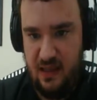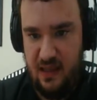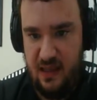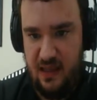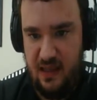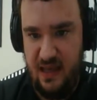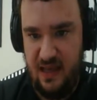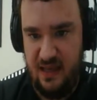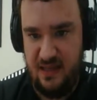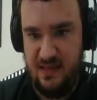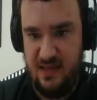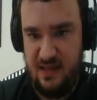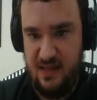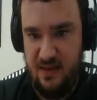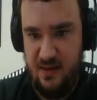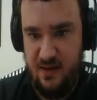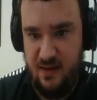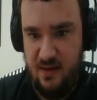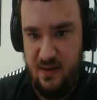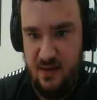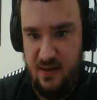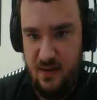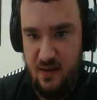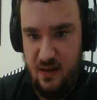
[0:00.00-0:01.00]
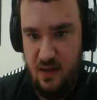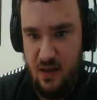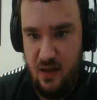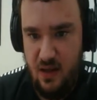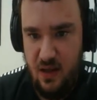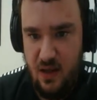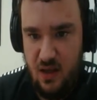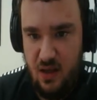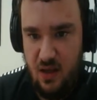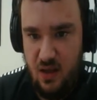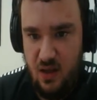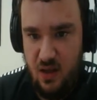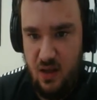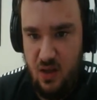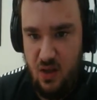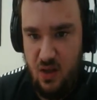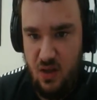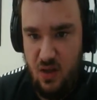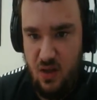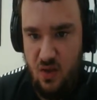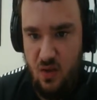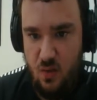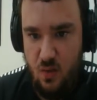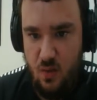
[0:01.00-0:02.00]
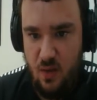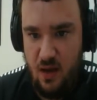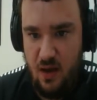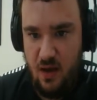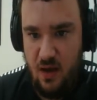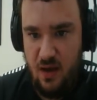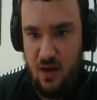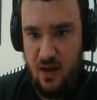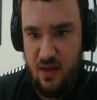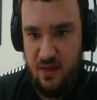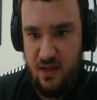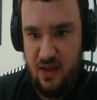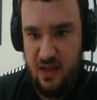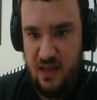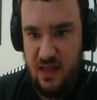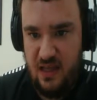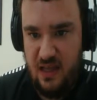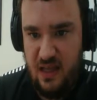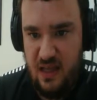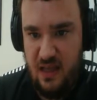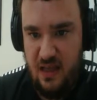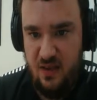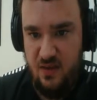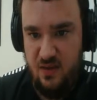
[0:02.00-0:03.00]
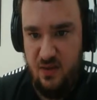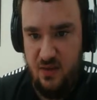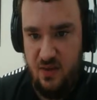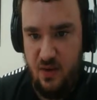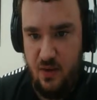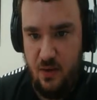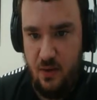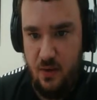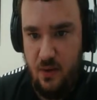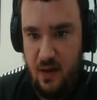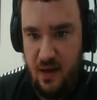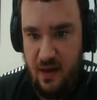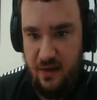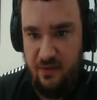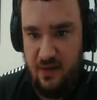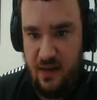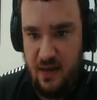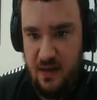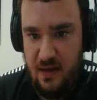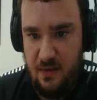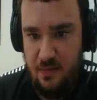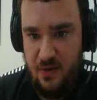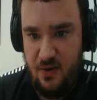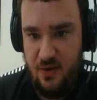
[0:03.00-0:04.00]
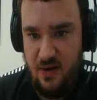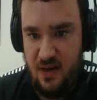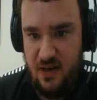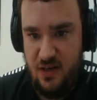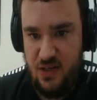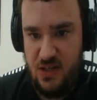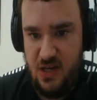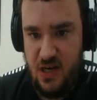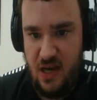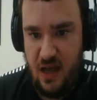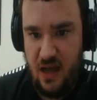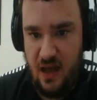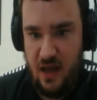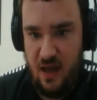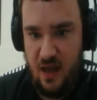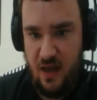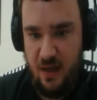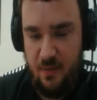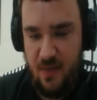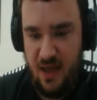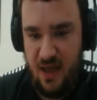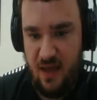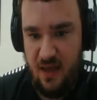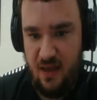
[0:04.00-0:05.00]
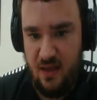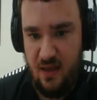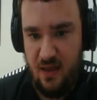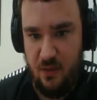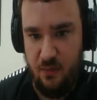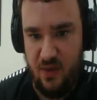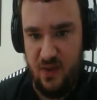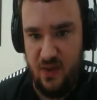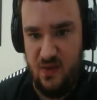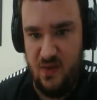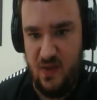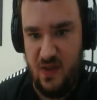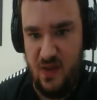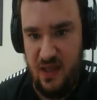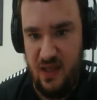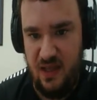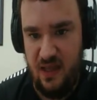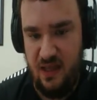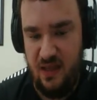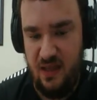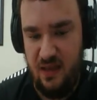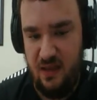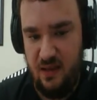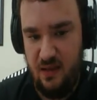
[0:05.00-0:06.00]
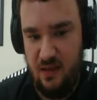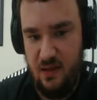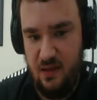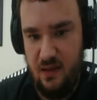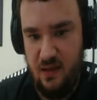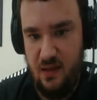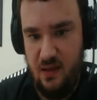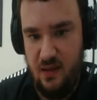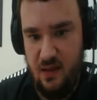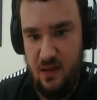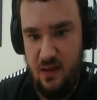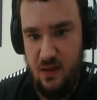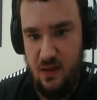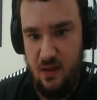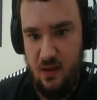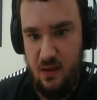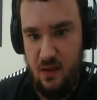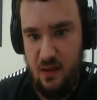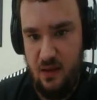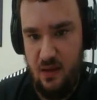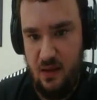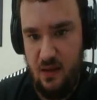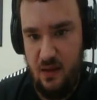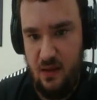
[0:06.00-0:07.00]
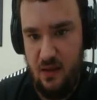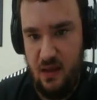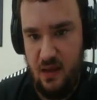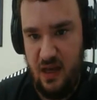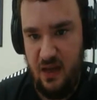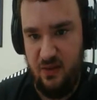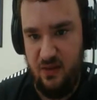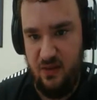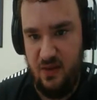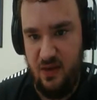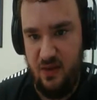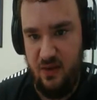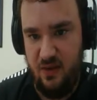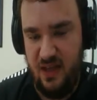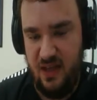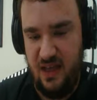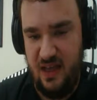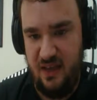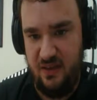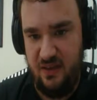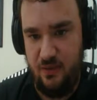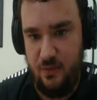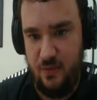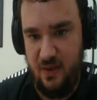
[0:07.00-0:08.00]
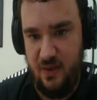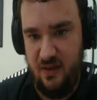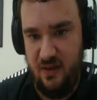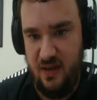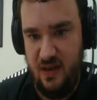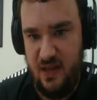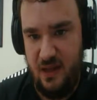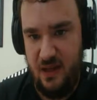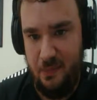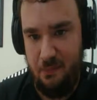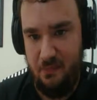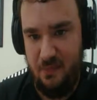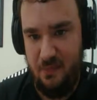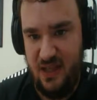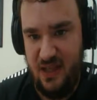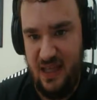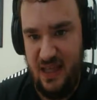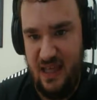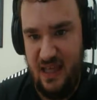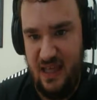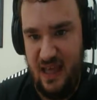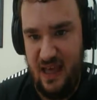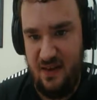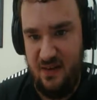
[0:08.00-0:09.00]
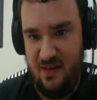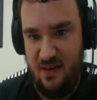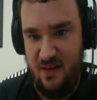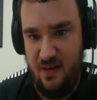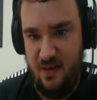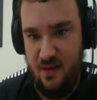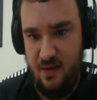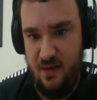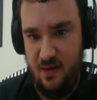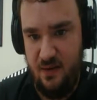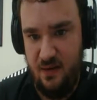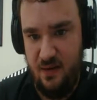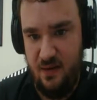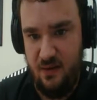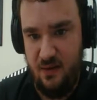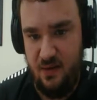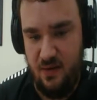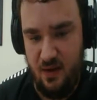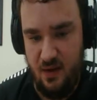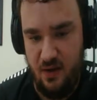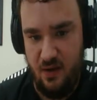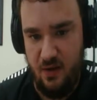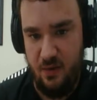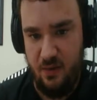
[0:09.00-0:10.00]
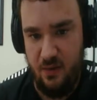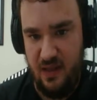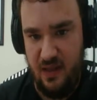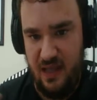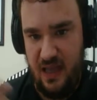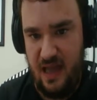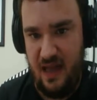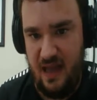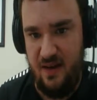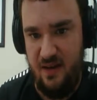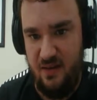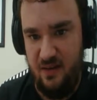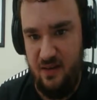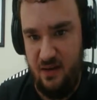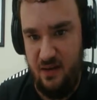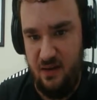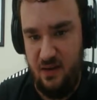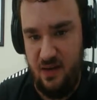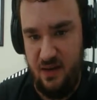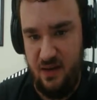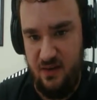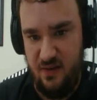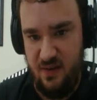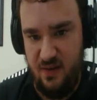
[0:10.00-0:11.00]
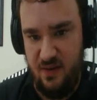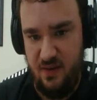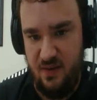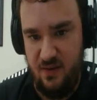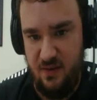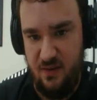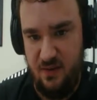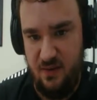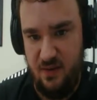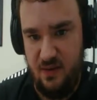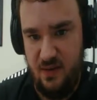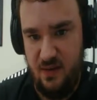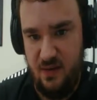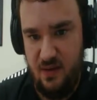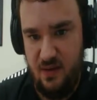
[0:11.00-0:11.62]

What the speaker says: Getten, you are the keystone of the Liberation Army. And we see... Oh, so he has a real name, Getten. So Getten continues